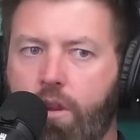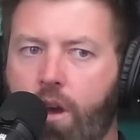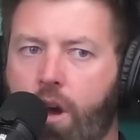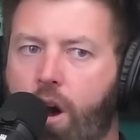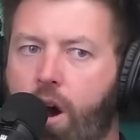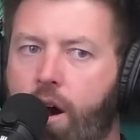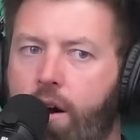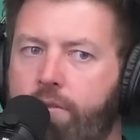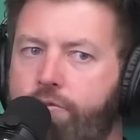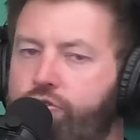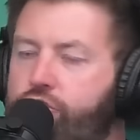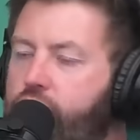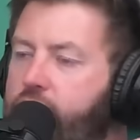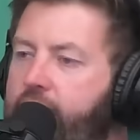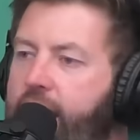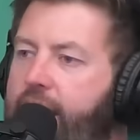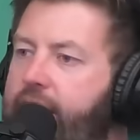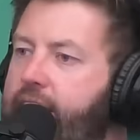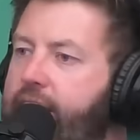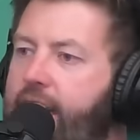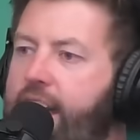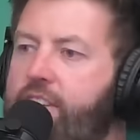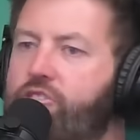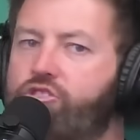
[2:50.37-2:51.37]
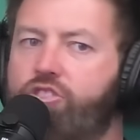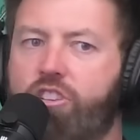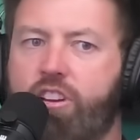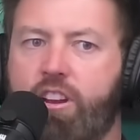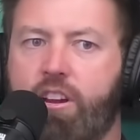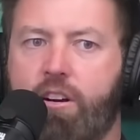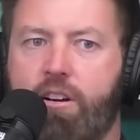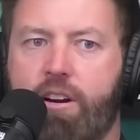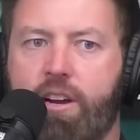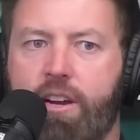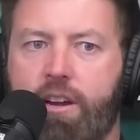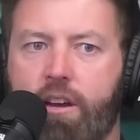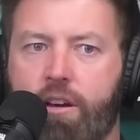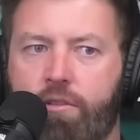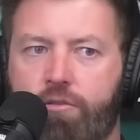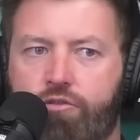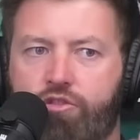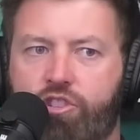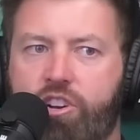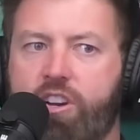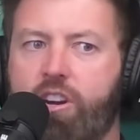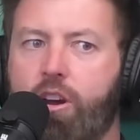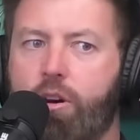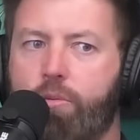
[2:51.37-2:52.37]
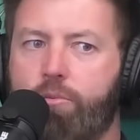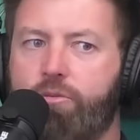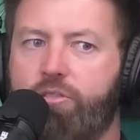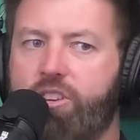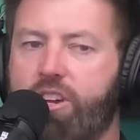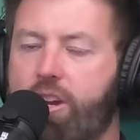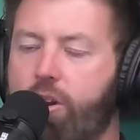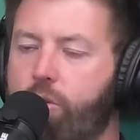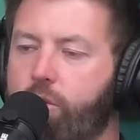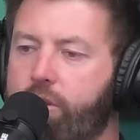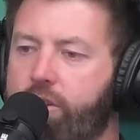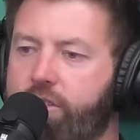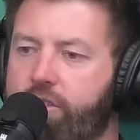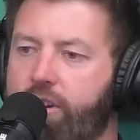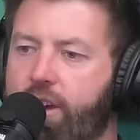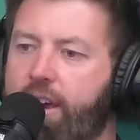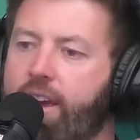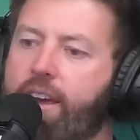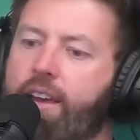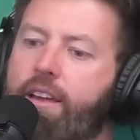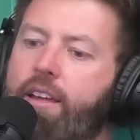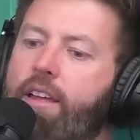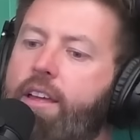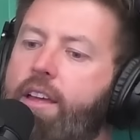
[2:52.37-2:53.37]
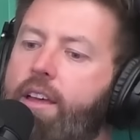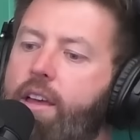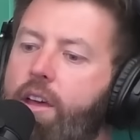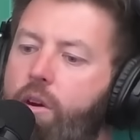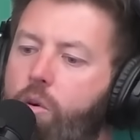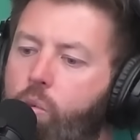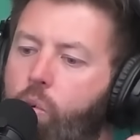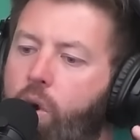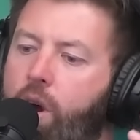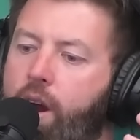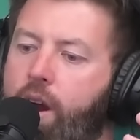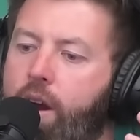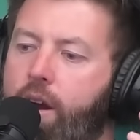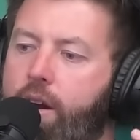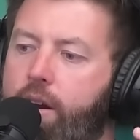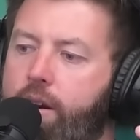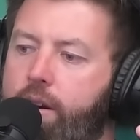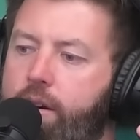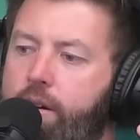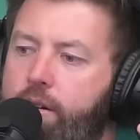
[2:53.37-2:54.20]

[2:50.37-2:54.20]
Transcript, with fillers: of genetic engineering, of genome sequencing, where